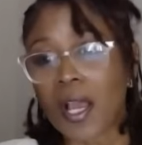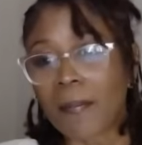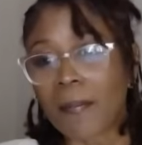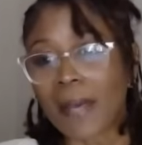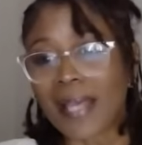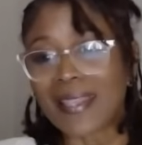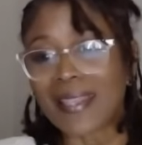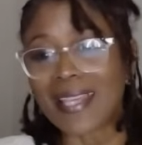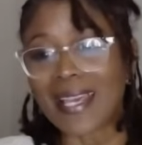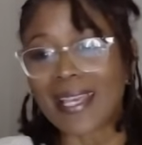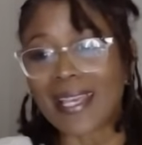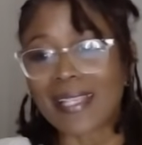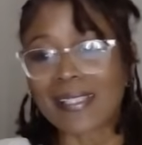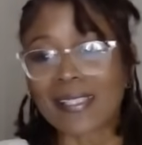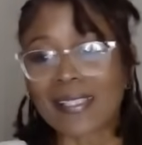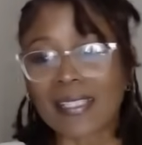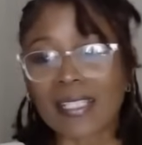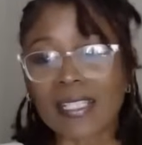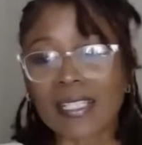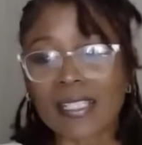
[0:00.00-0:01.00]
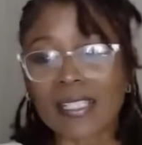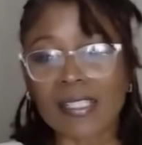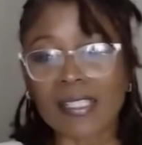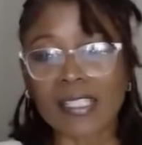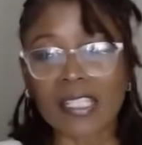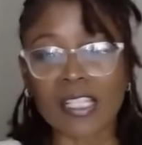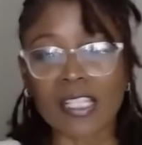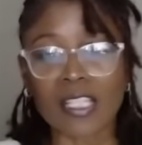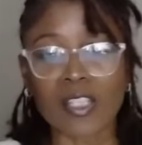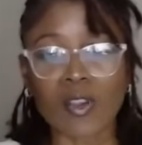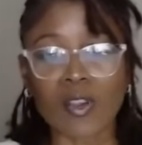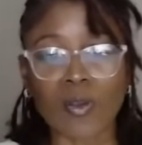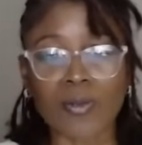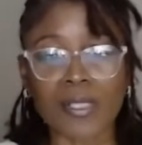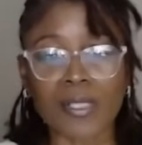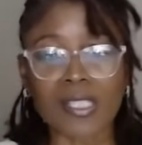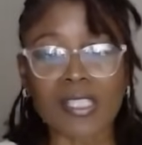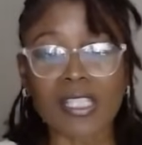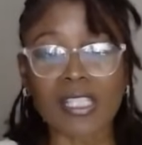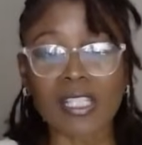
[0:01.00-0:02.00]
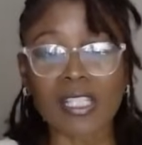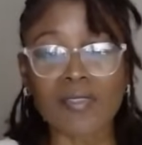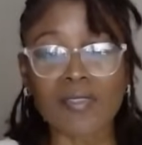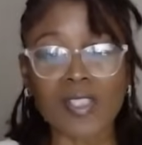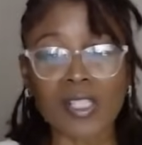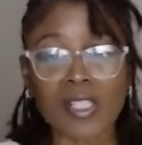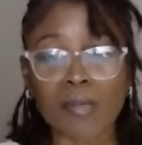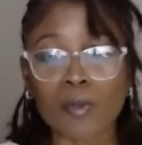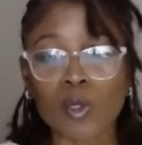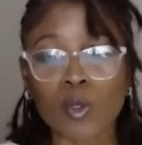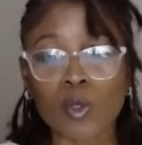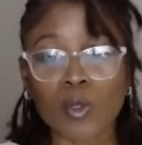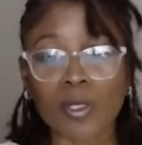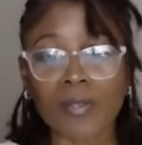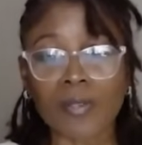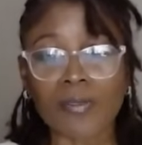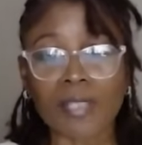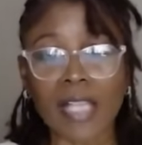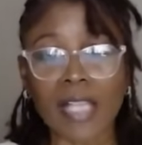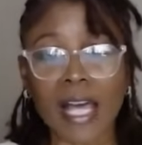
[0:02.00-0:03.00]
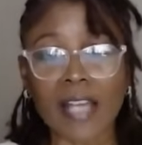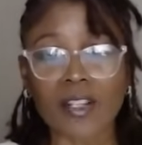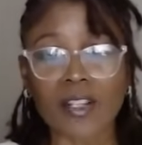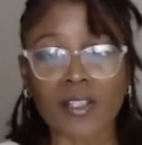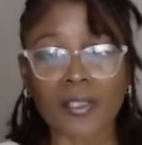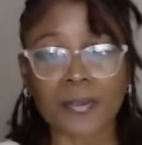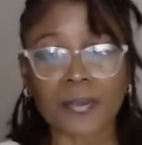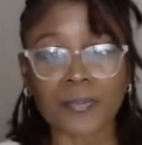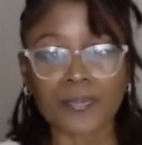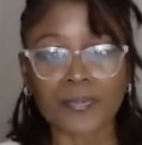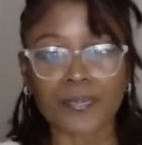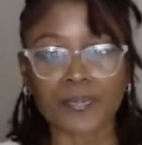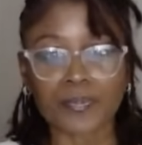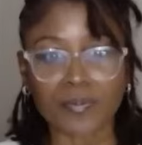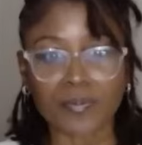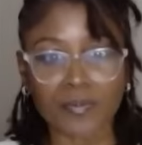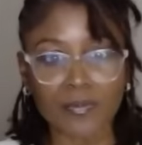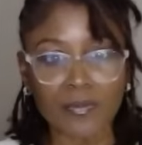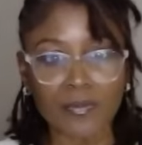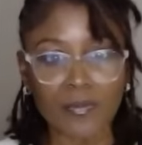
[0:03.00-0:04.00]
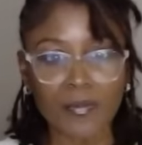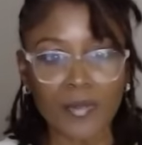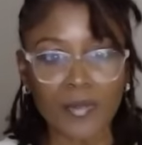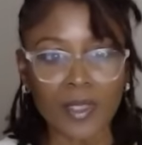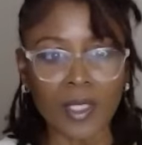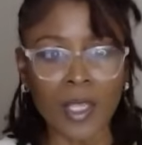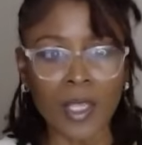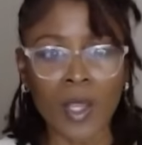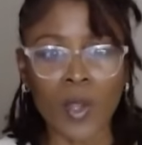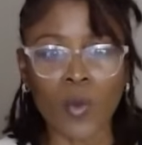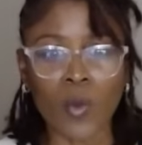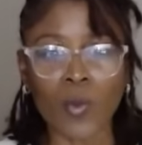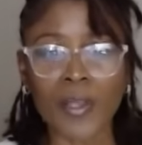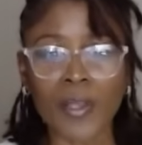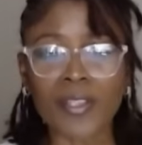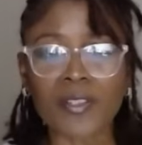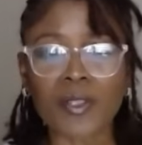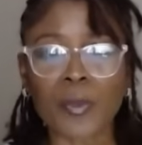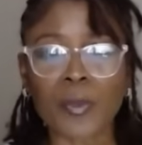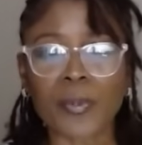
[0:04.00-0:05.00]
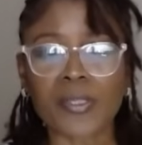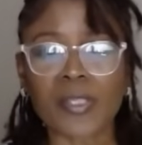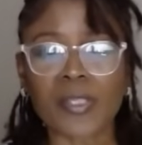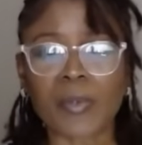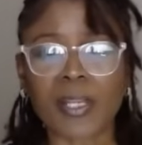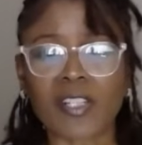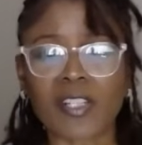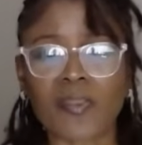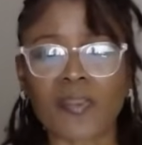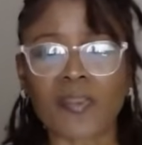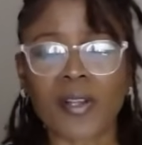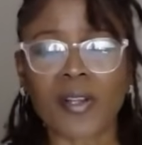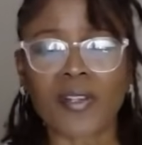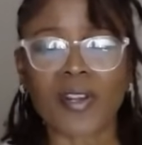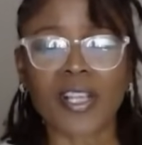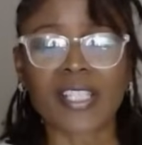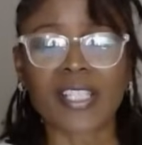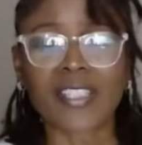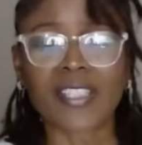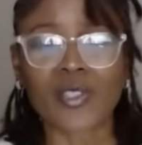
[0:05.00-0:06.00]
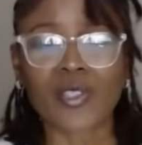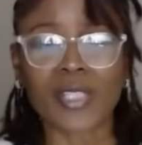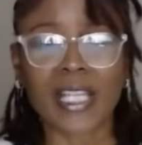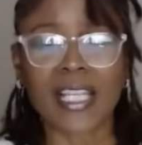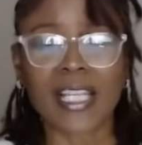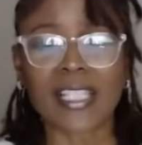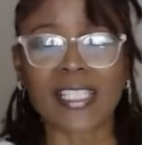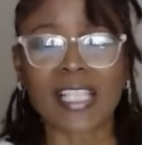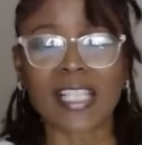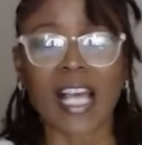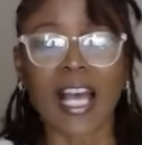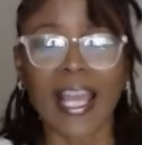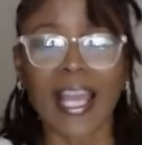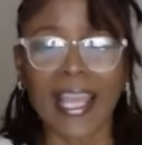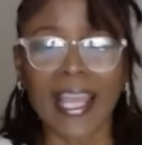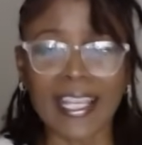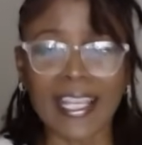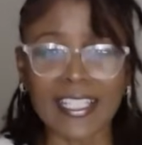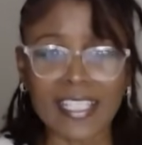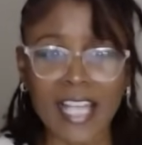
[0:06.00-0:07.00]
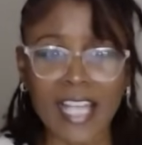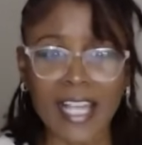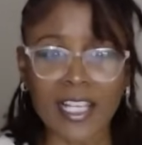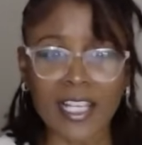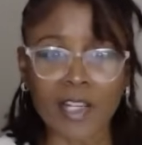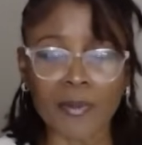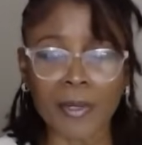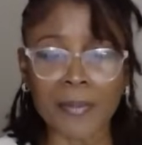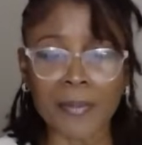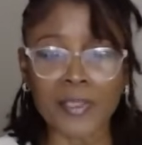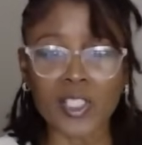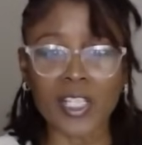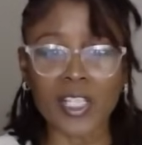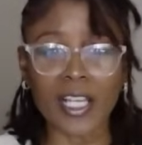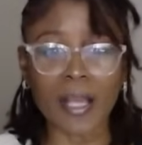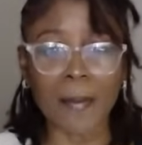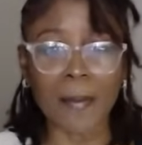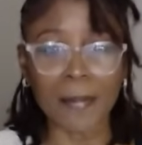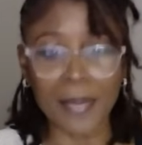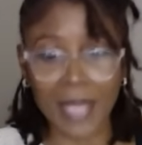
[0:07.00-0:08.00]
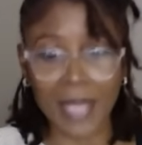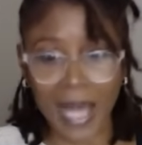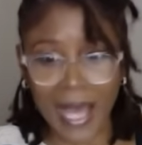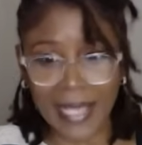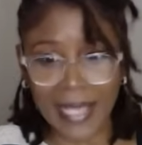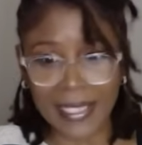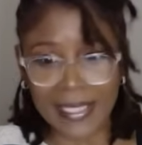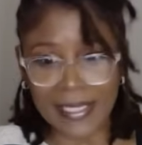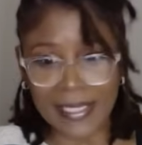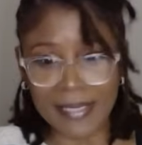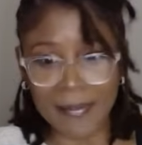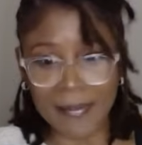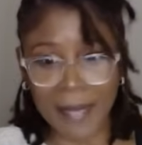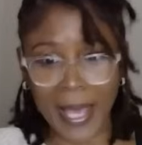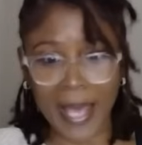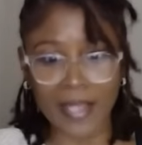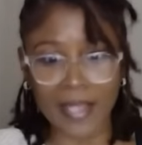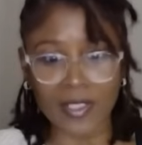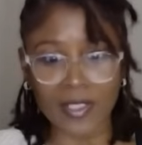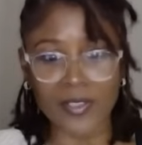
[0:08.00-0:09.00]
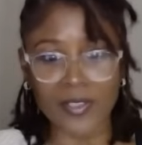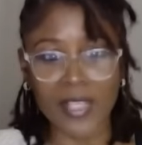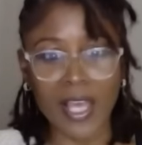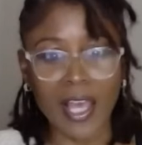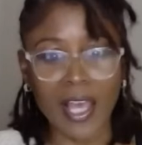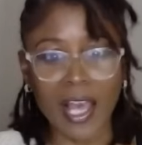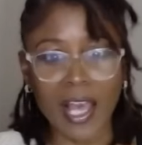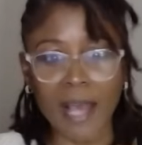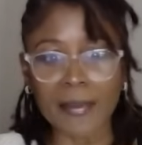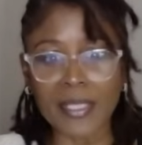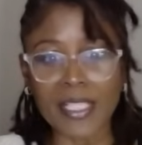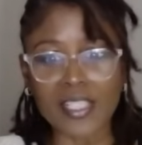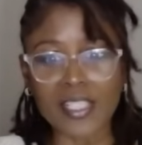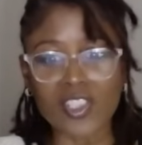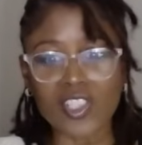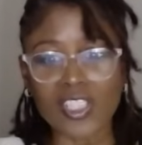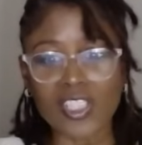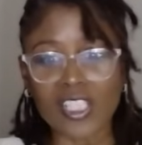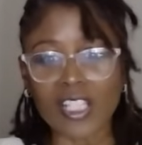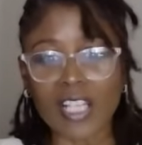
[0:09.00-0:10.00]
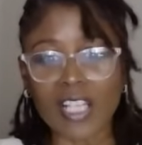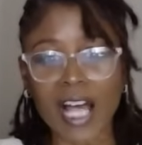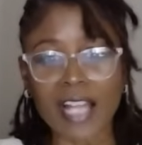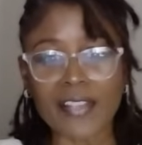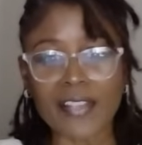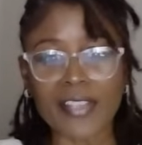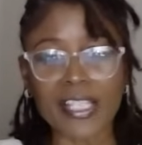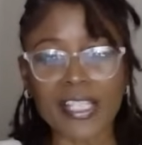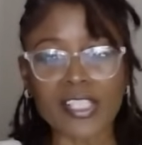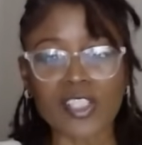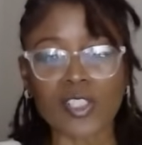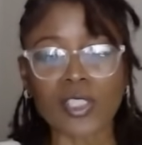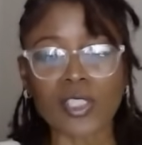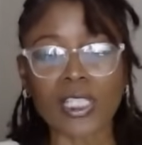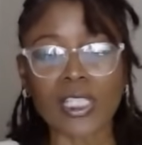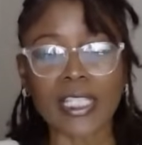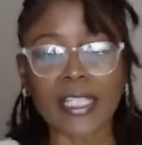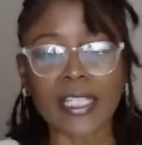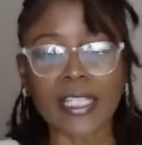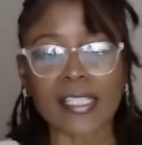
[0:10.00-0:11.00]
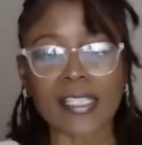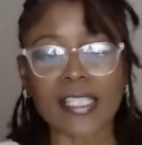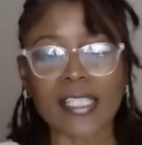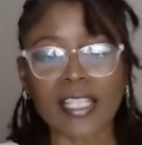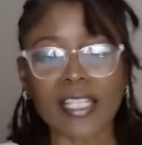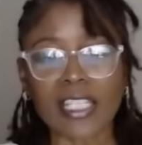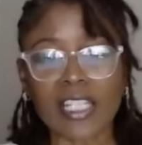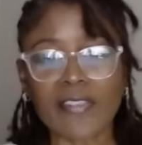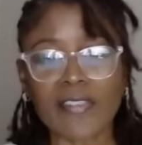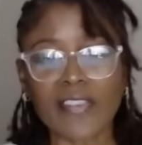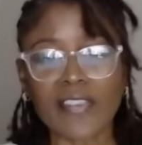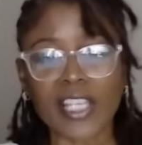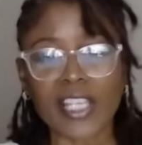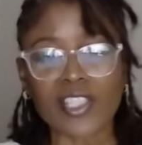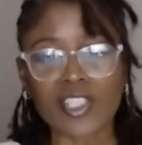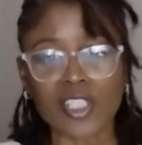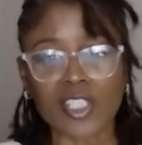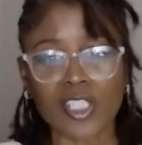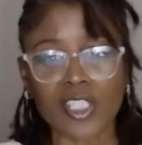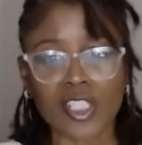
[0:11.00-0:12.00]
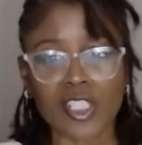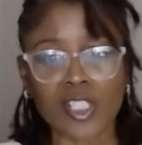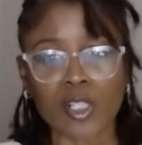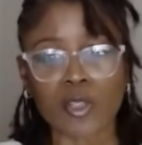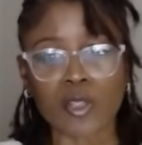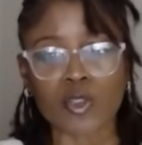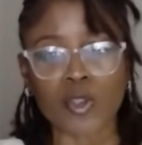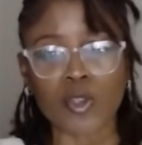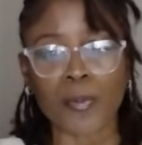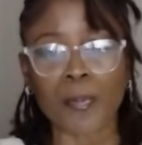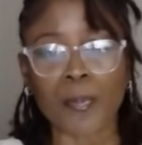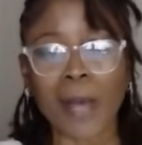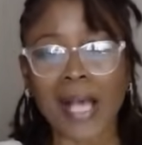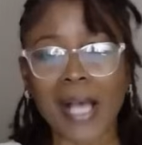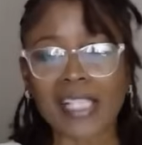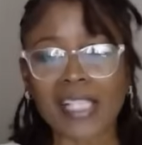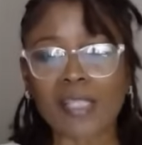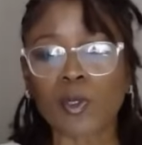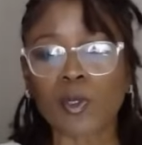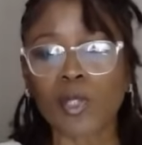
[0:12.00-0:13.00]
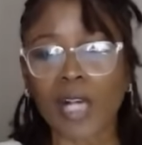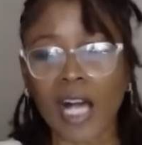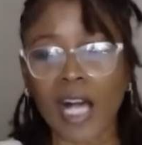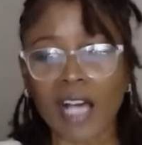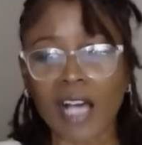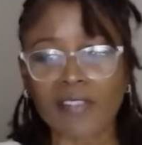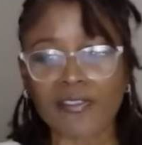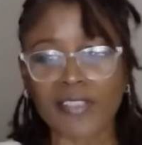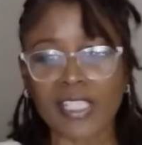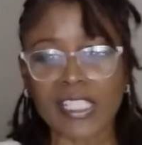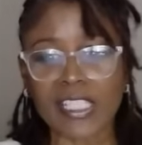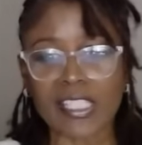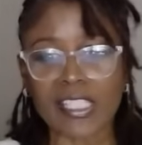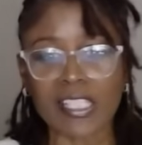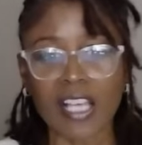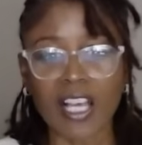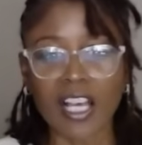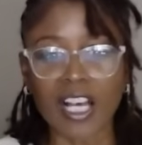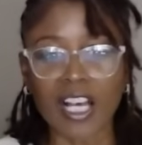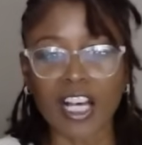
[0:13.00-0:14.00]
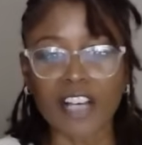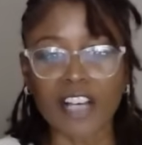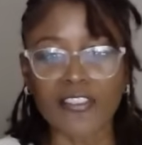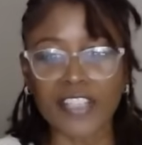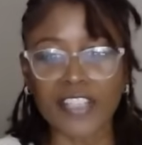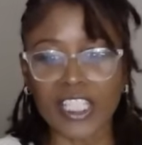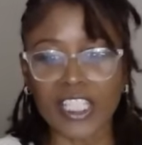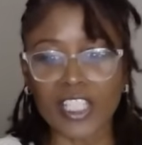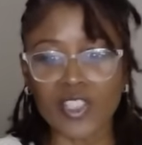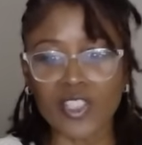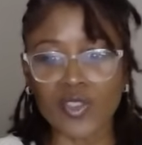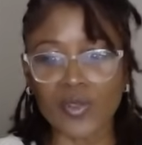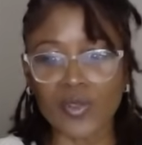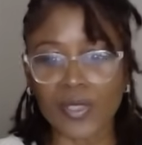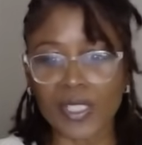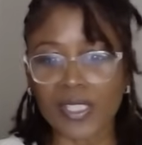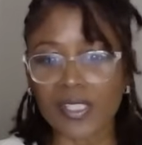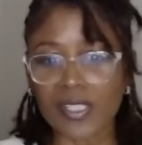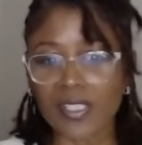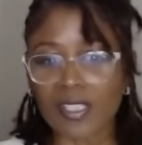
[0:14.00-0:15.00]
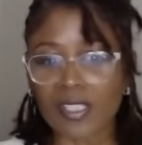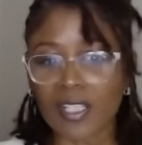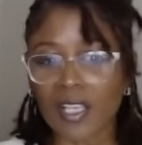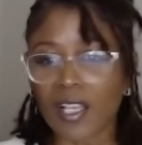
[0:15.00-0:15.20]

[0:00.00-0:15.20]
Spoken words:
by the SEC or received some sort of letter? Whether the prospective partner understands anti-corruption and compliance matters. I mean, it's just a lot of things here. Look at this. The identification and disclosure of possible conflicts of interest.